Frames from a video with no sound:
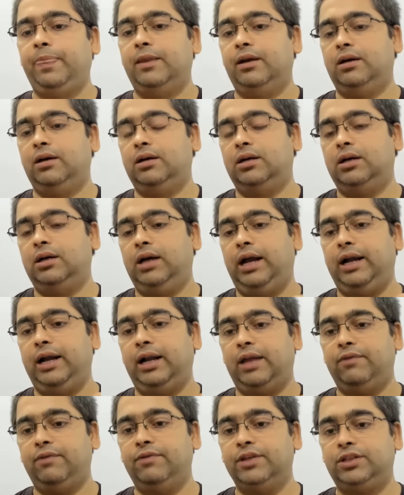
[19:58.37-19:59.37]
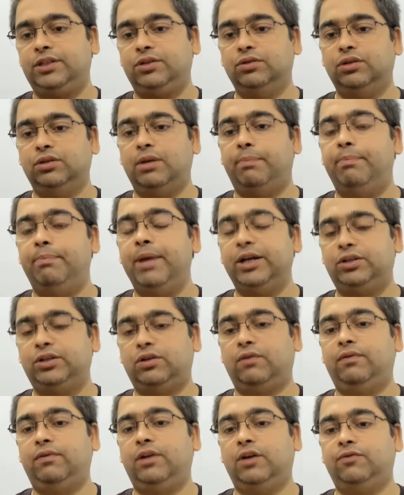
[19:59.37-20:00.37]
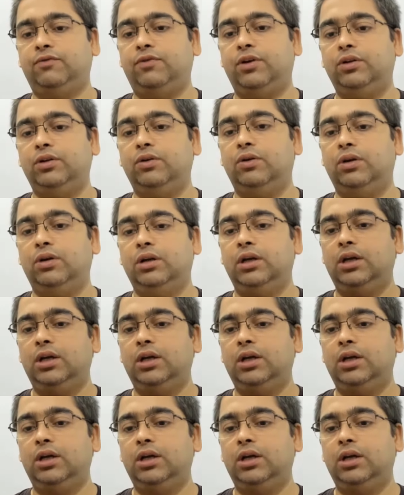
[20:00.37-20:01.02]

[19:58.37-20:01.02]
and I wish you the best of luck for your